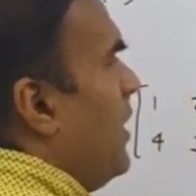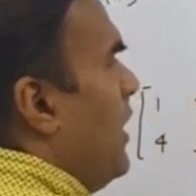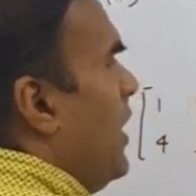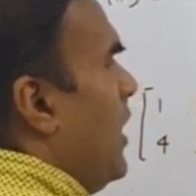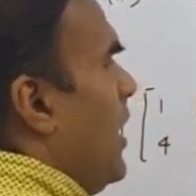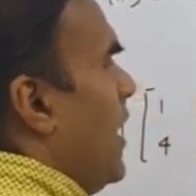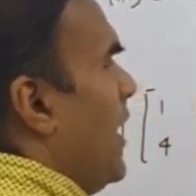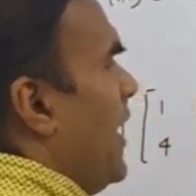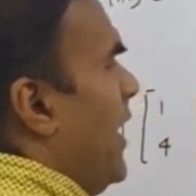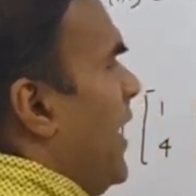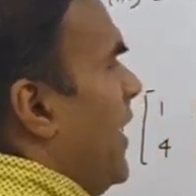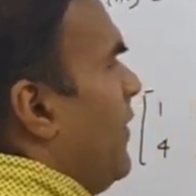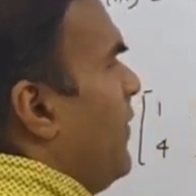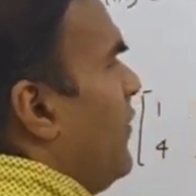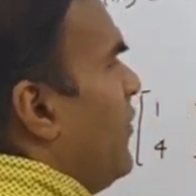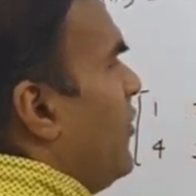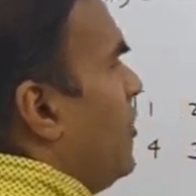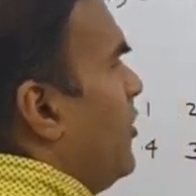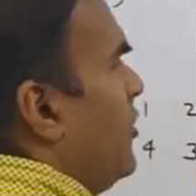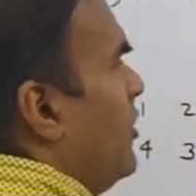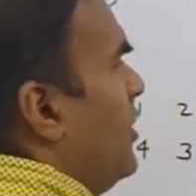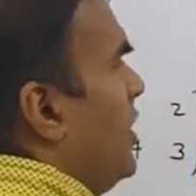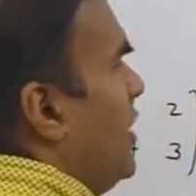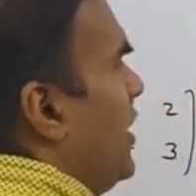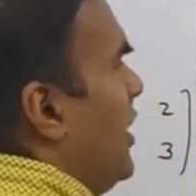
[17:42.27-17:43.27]
Again
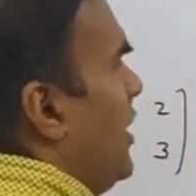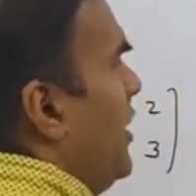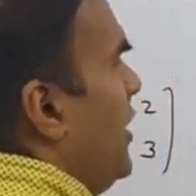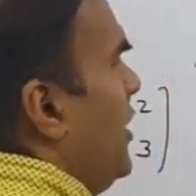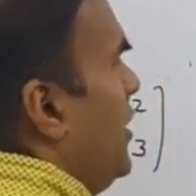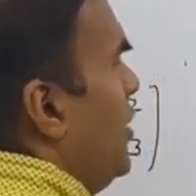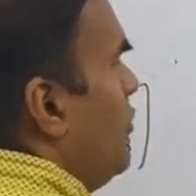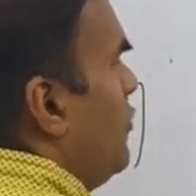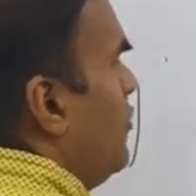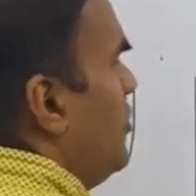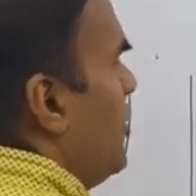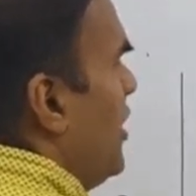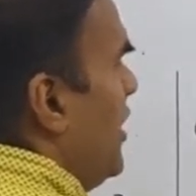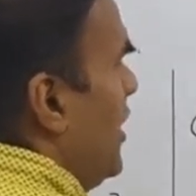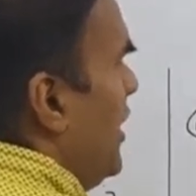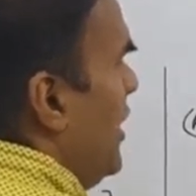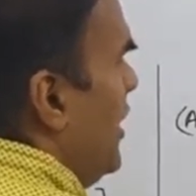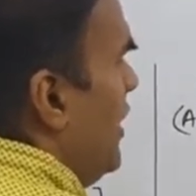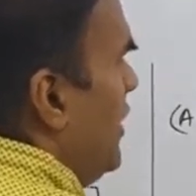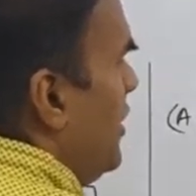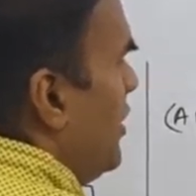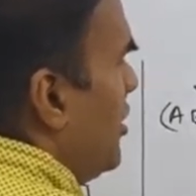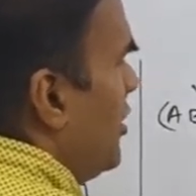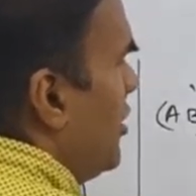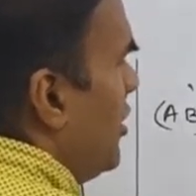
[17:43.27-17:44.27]
13 into
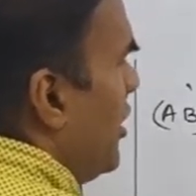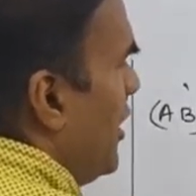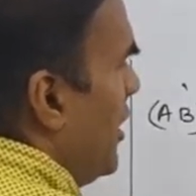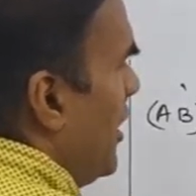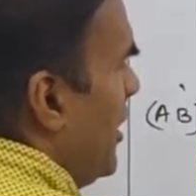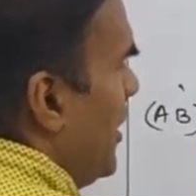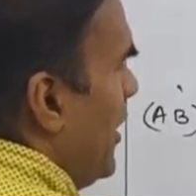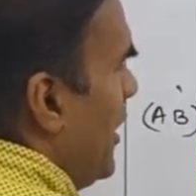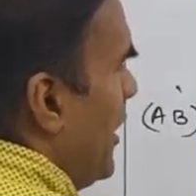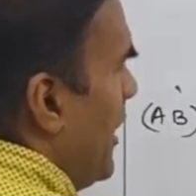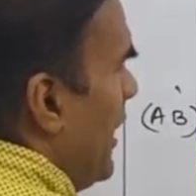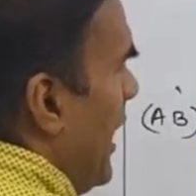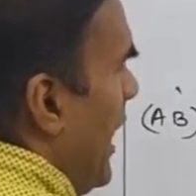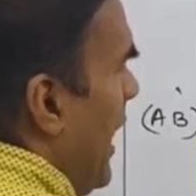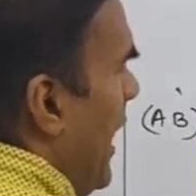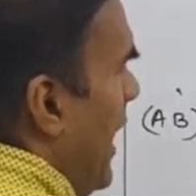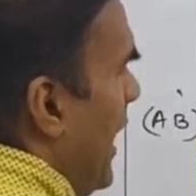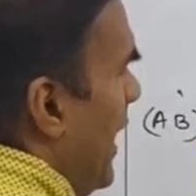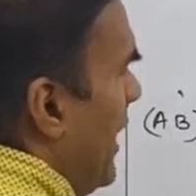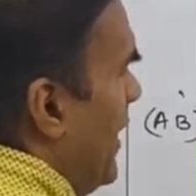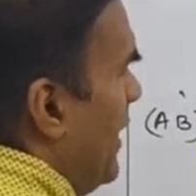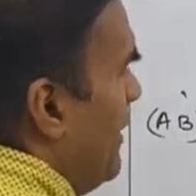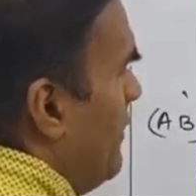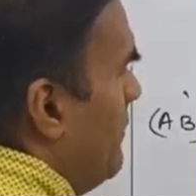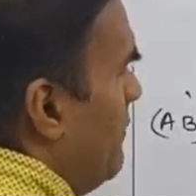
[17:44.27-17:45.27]
3,
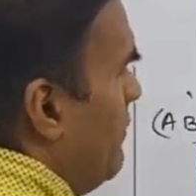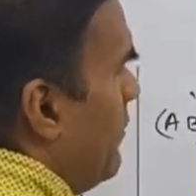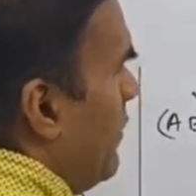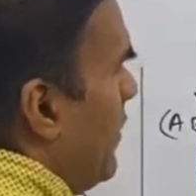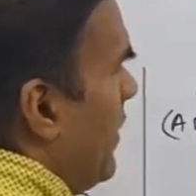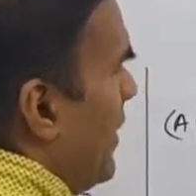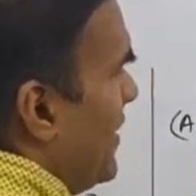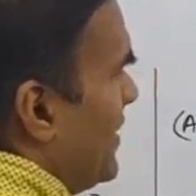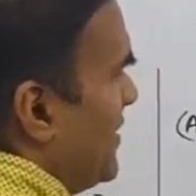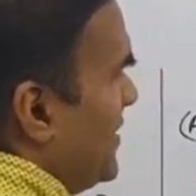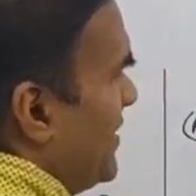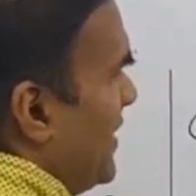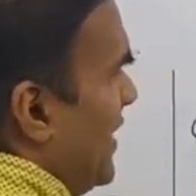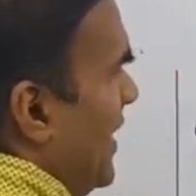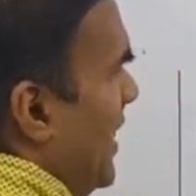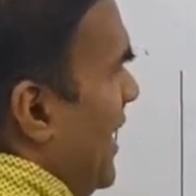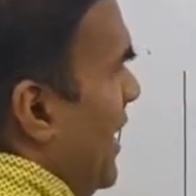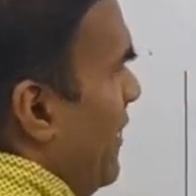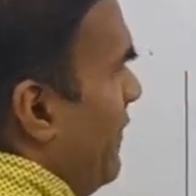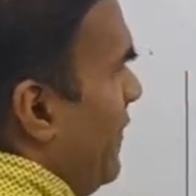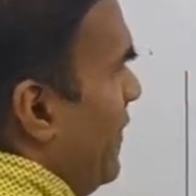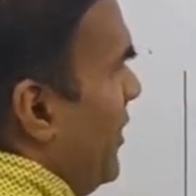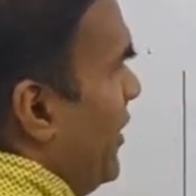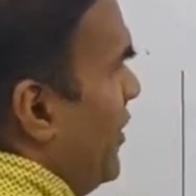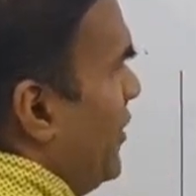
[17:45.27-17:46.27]
39 plus
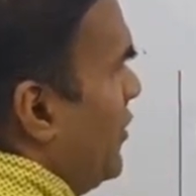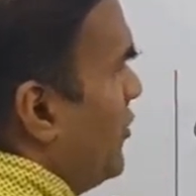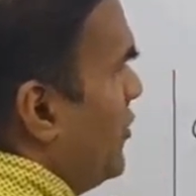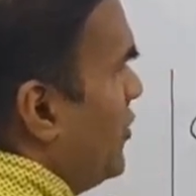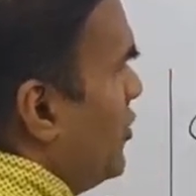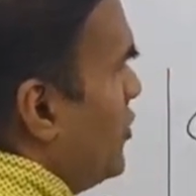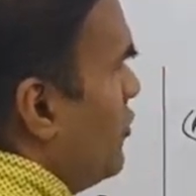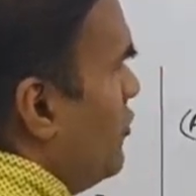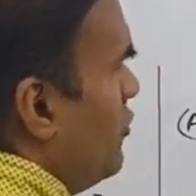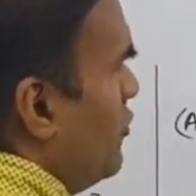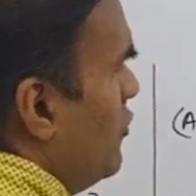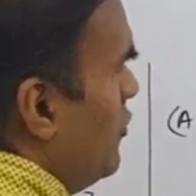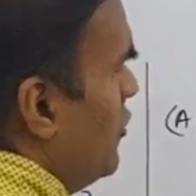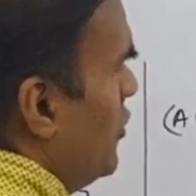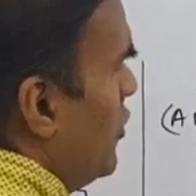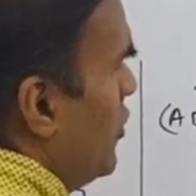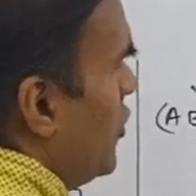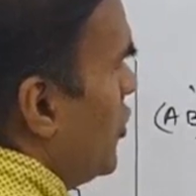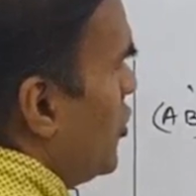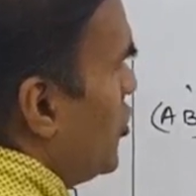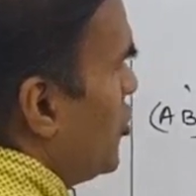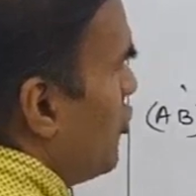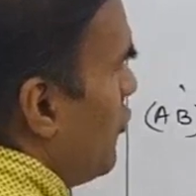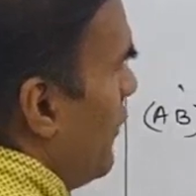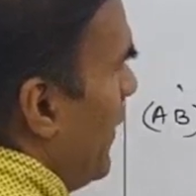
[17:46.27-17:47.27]
11 into
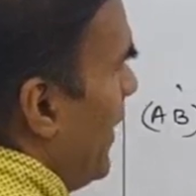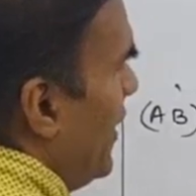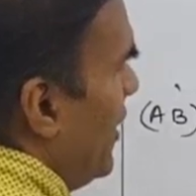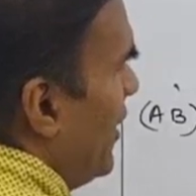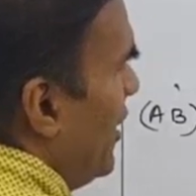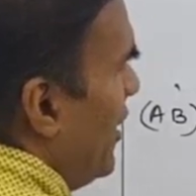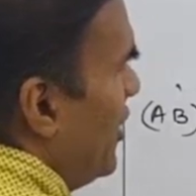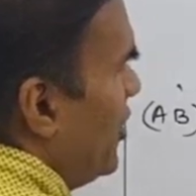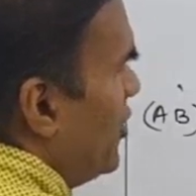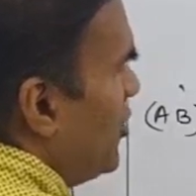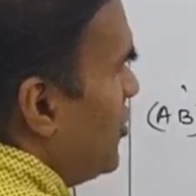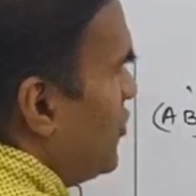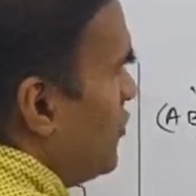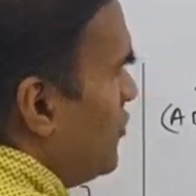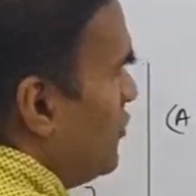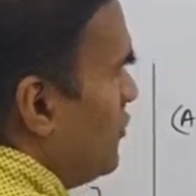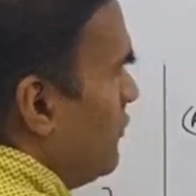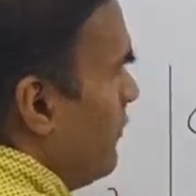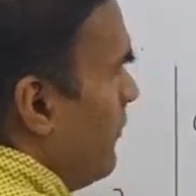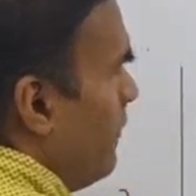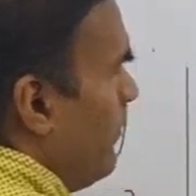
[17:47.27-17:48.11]
2, 22.